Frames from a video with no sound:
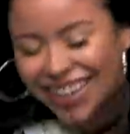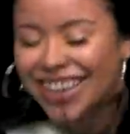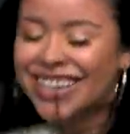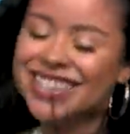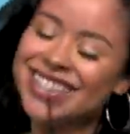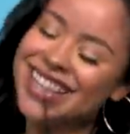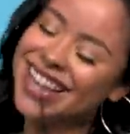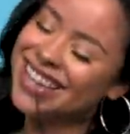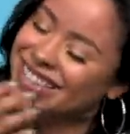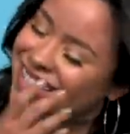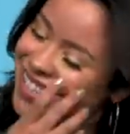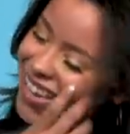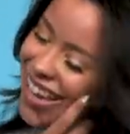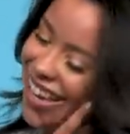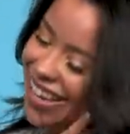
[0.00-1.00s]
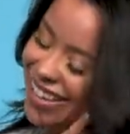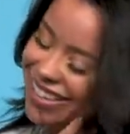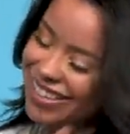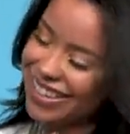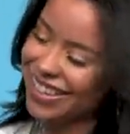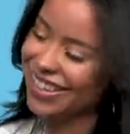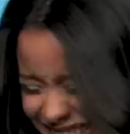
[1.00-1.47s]
Isn't that
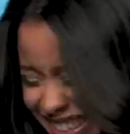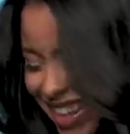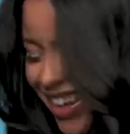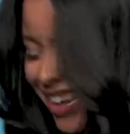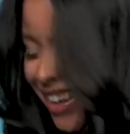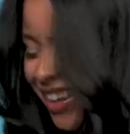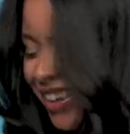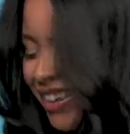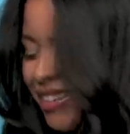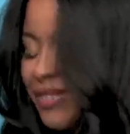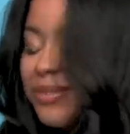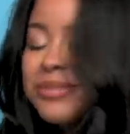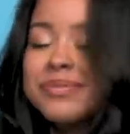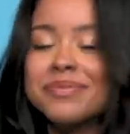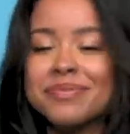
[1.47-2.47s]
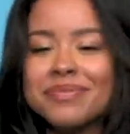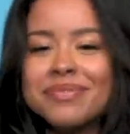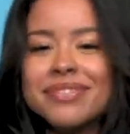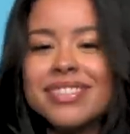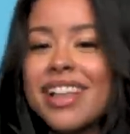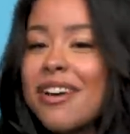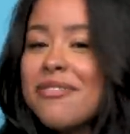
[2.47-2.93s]
insane? Wow.
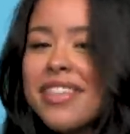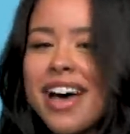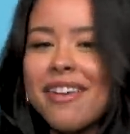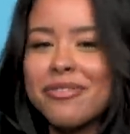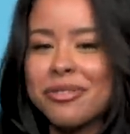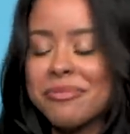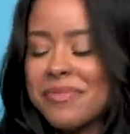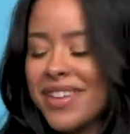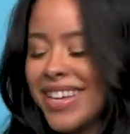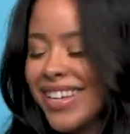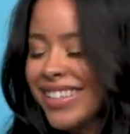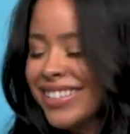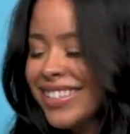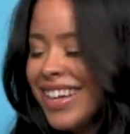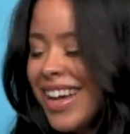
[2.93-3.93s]
Love that for me.